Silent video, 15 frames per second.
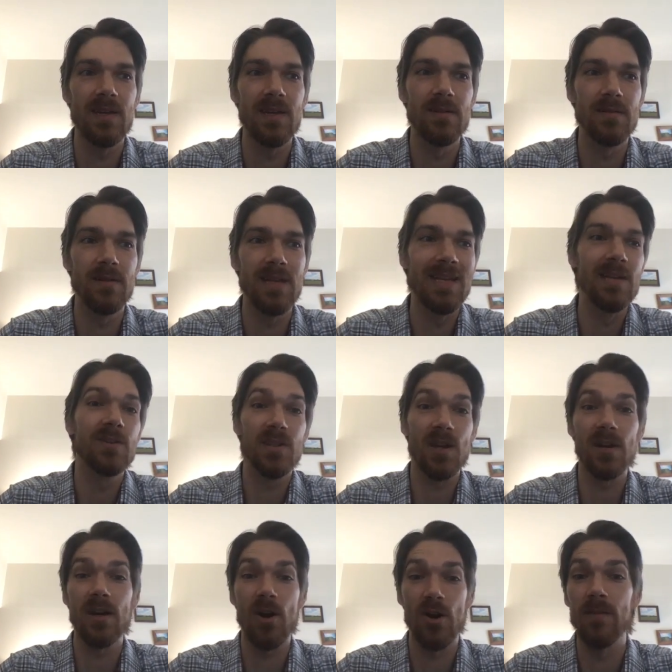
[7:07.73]
here's
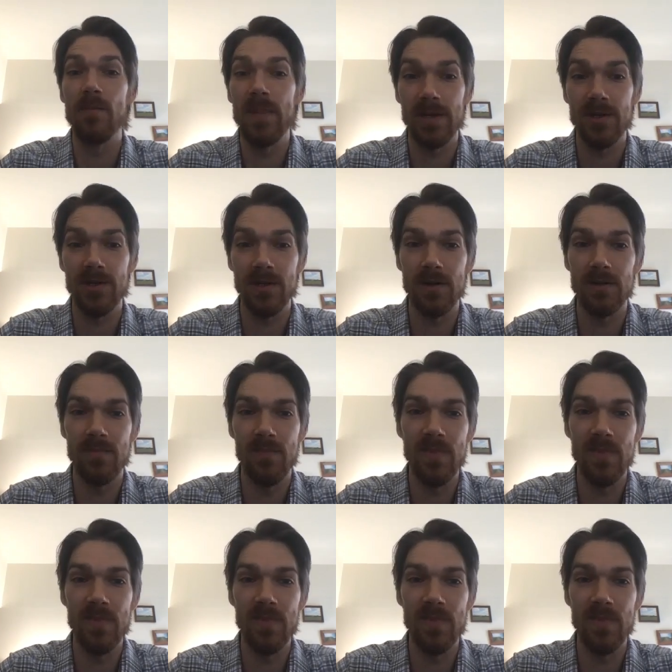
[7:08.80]
our current picture.